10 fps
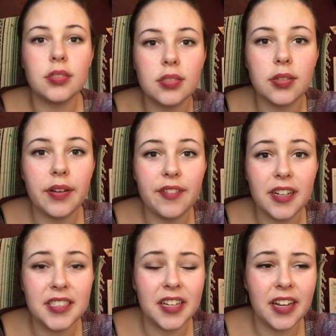So I forgot
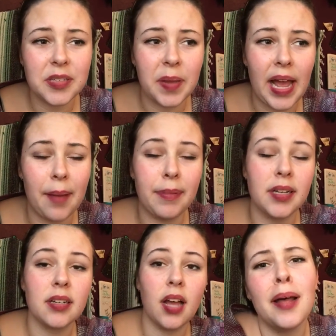to tell you guys what
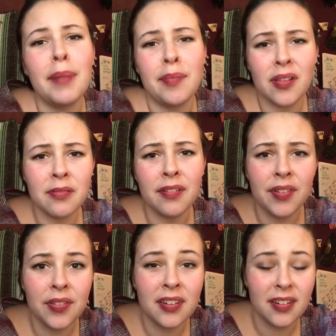happened. My brother
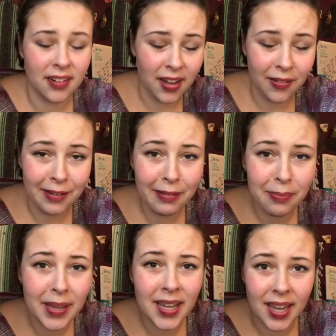refused to go in with
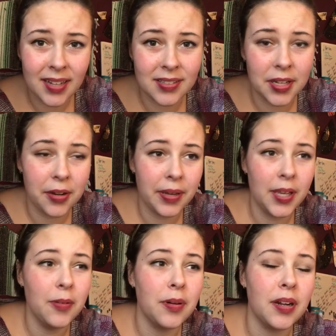me, and so
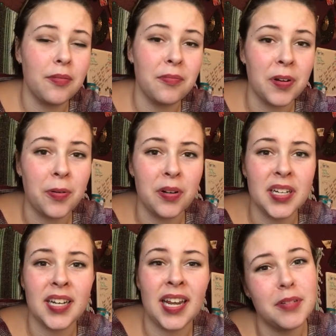he wouldn't record
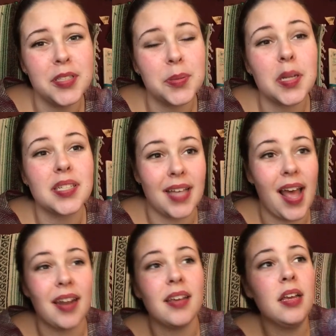it, which is really
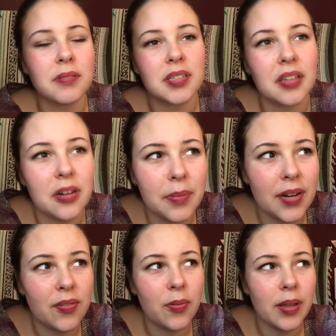sad. It was a little bit
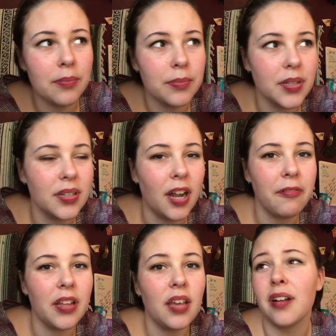of a wimp. Not
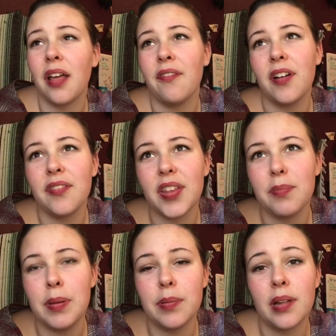really, but I've heard of other
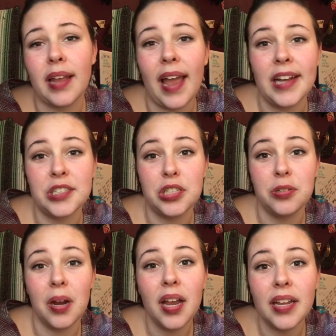people like actually
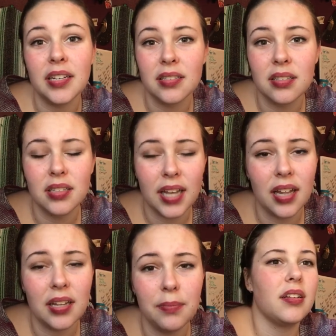crying and
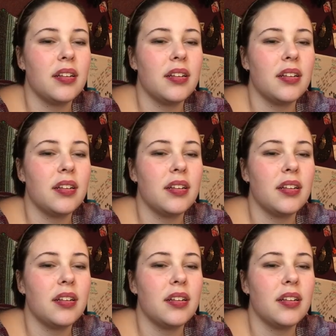yelling.